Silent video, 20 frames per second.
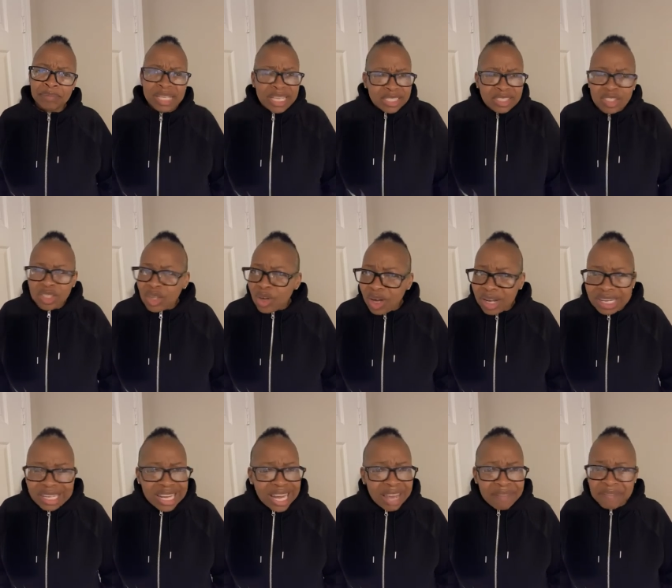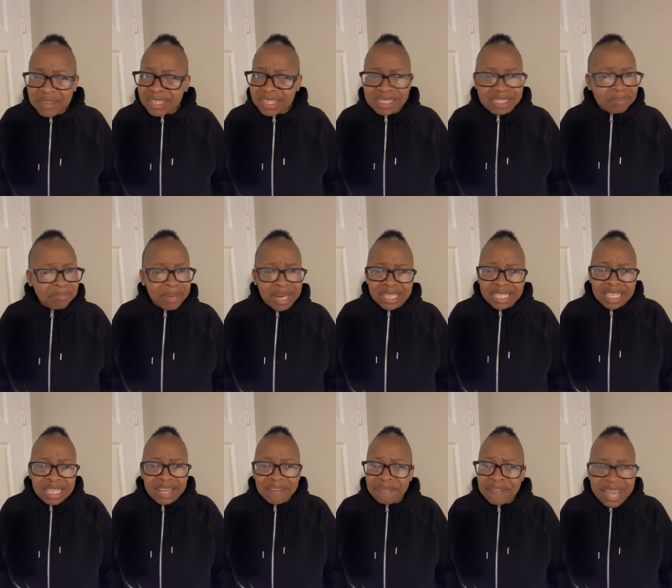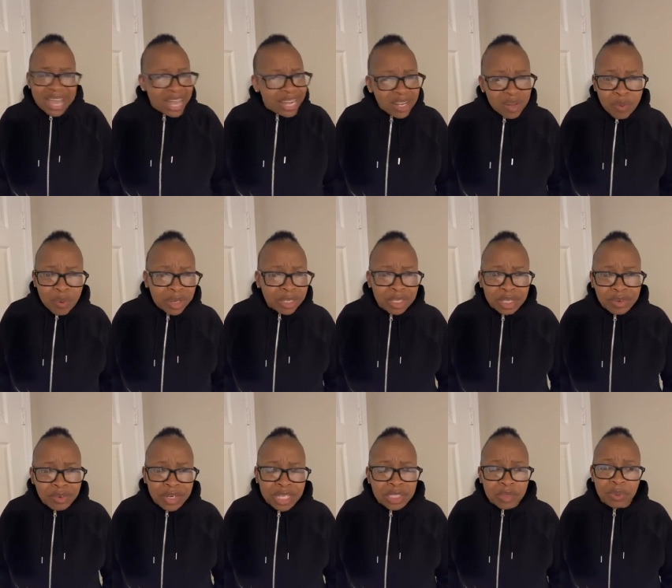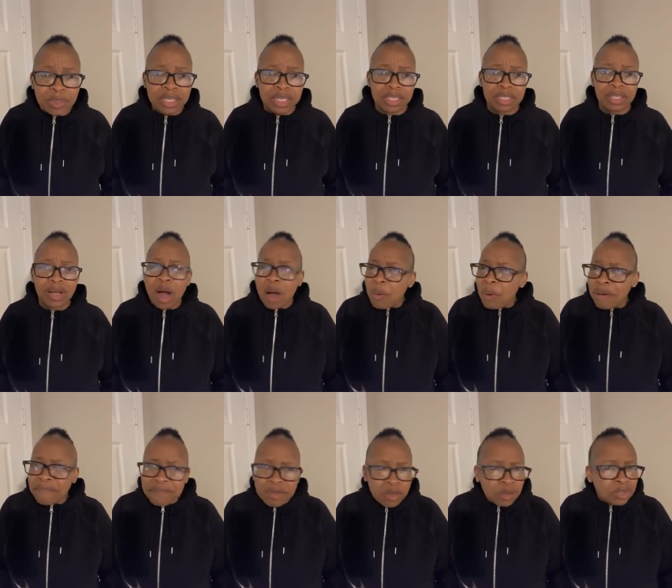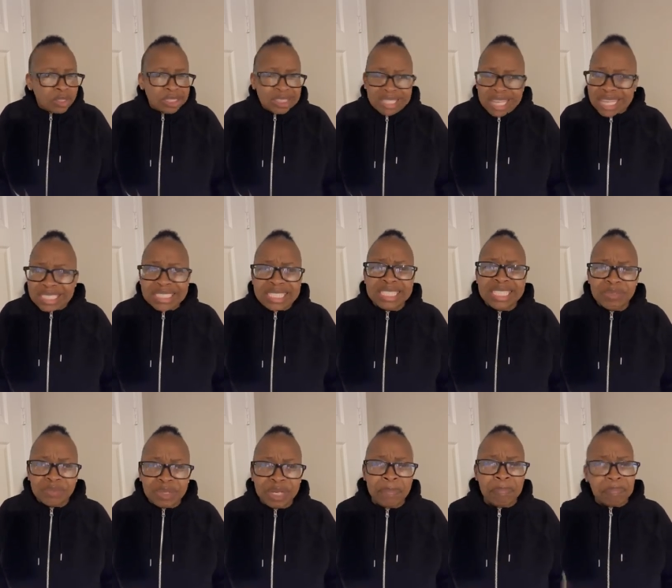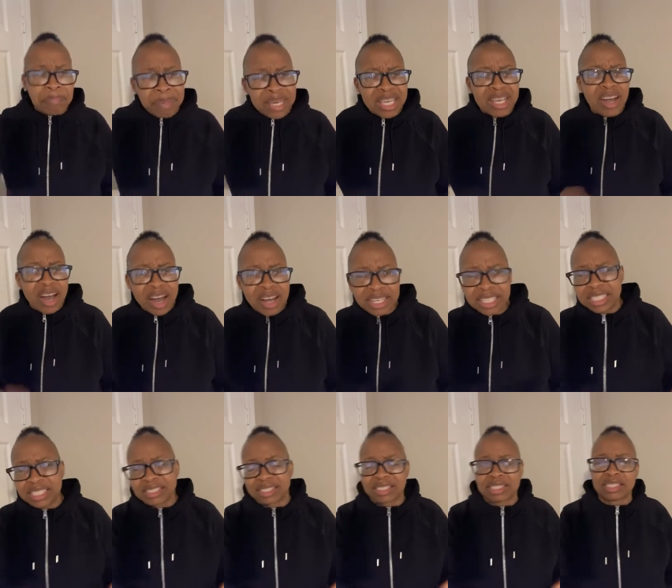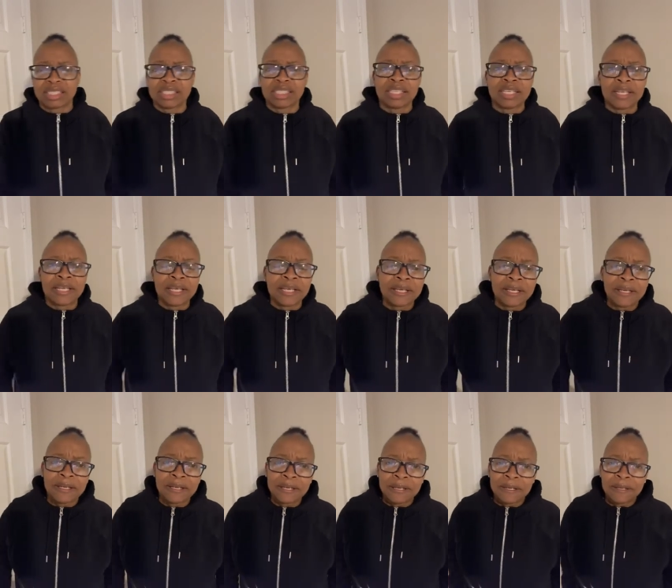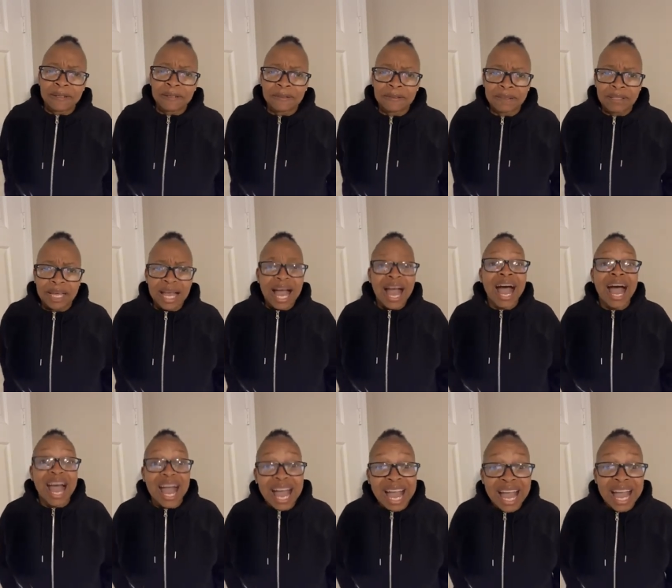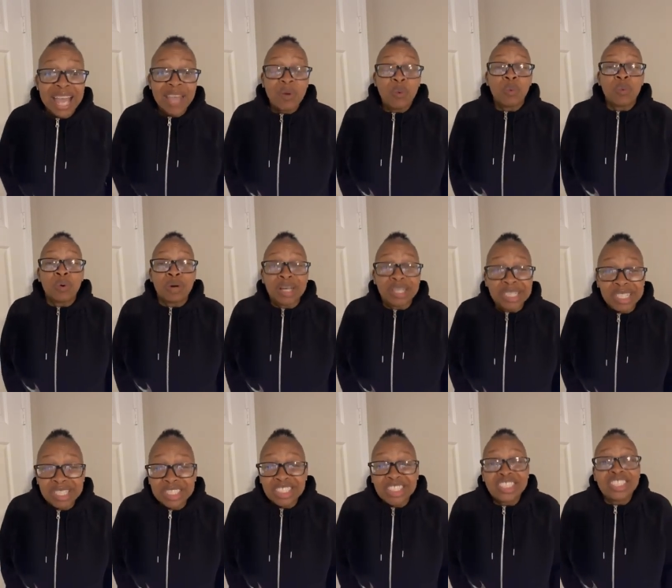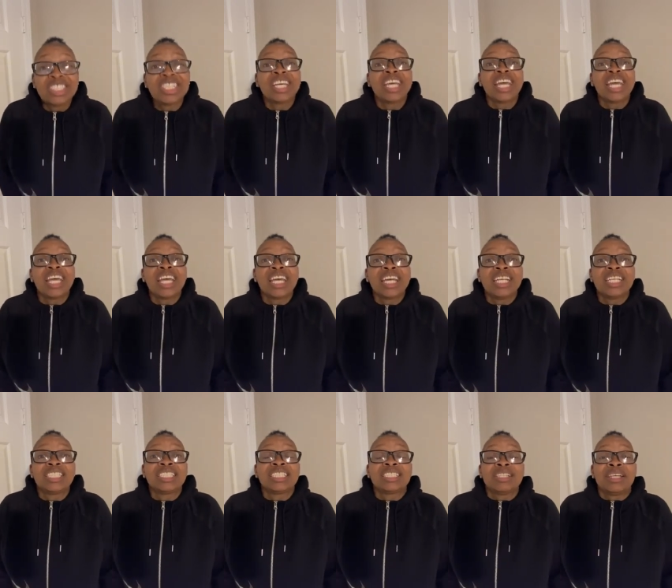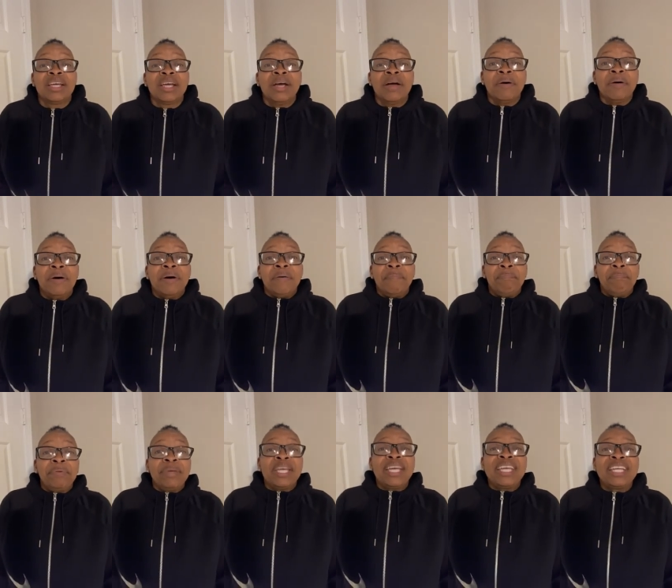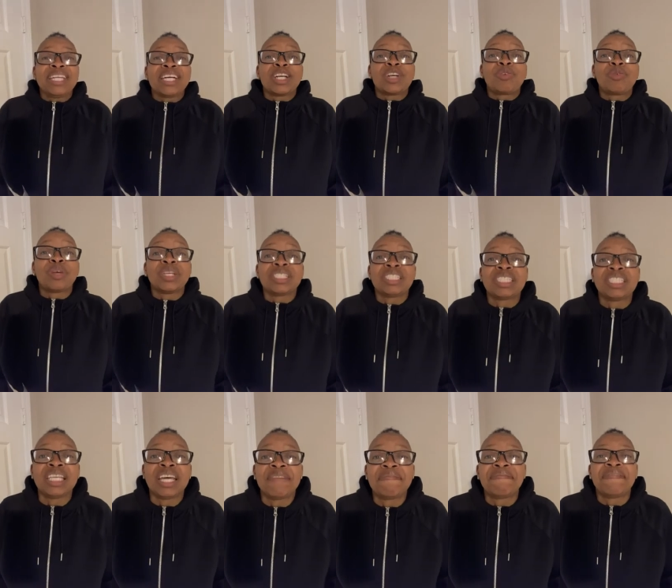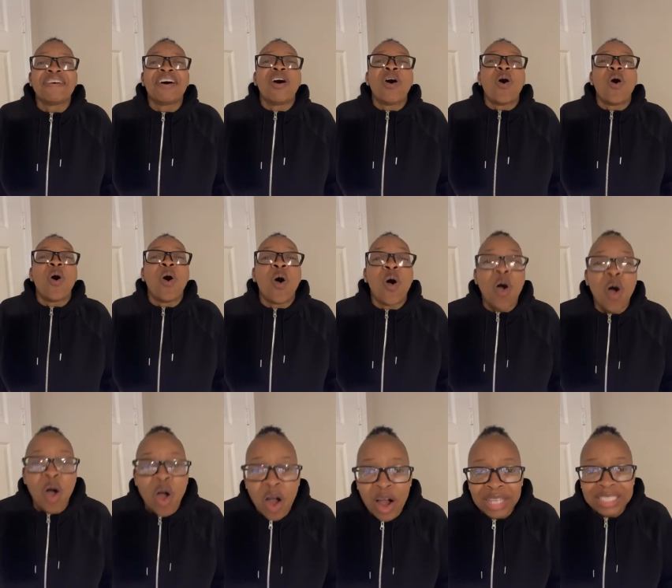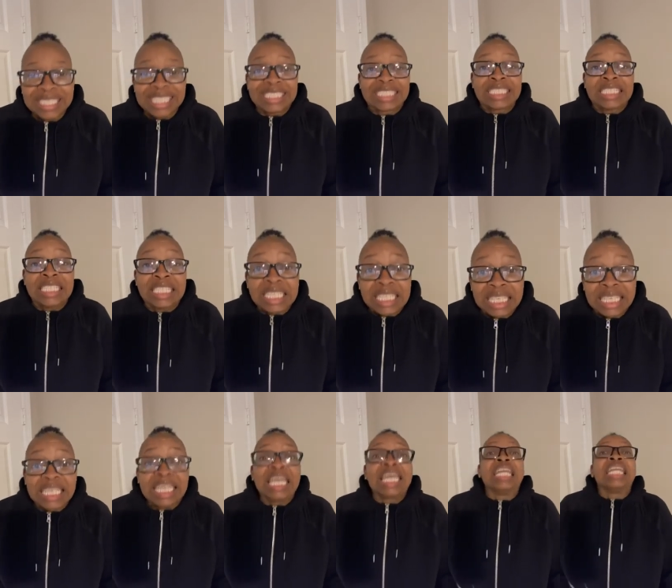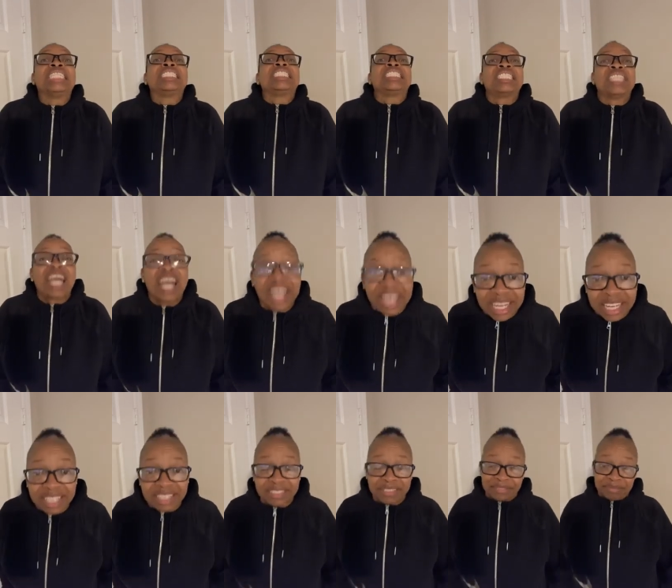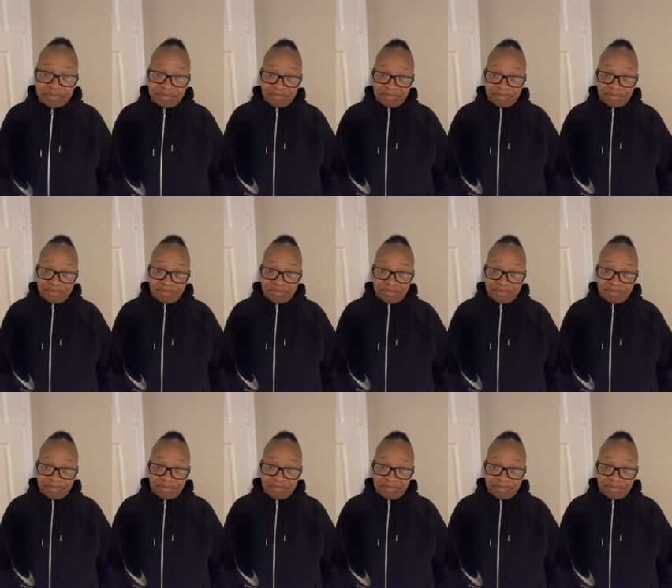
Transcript: It's your life. It doesn't matter if anyone agrees with it. However you decide to live with it, be honest. I wouldn't change being a Christian for all the tea in China.